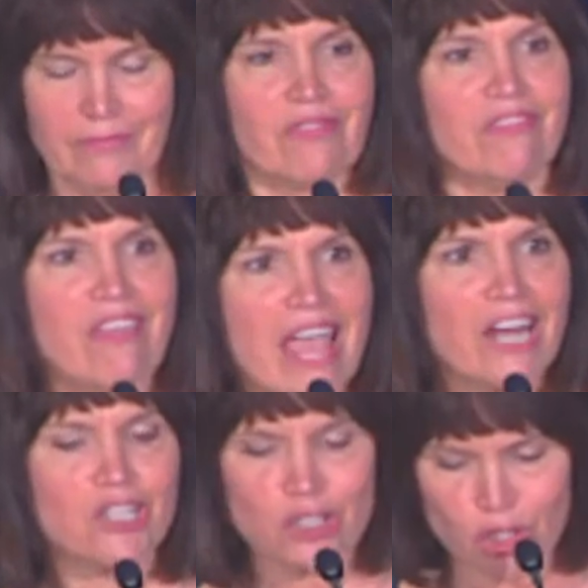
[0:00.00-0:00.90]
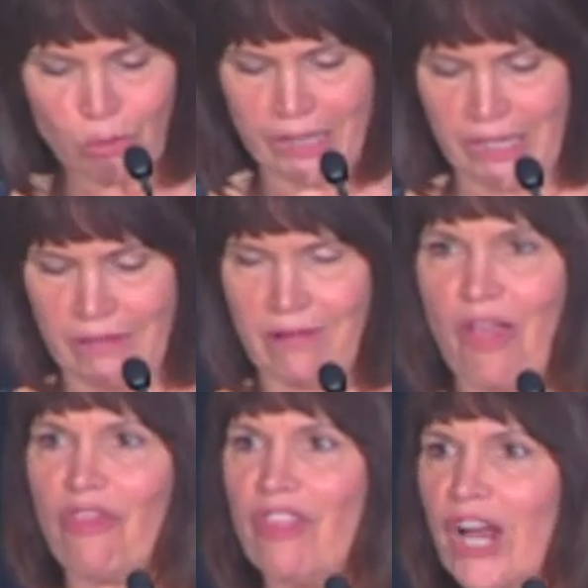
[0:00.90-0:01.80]
They're doing it.
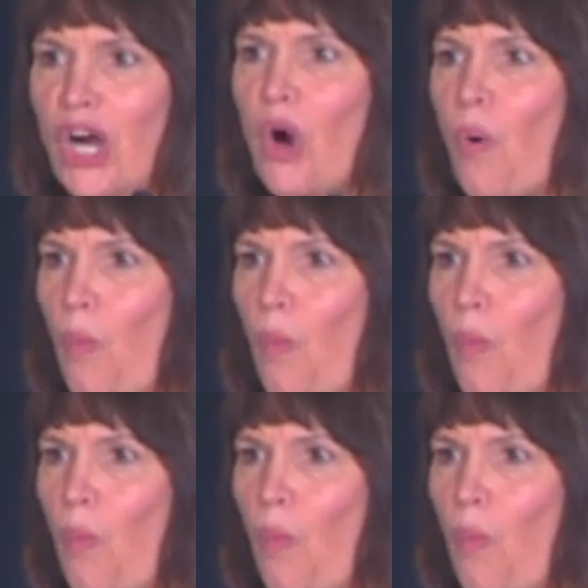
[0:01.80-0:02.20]
They're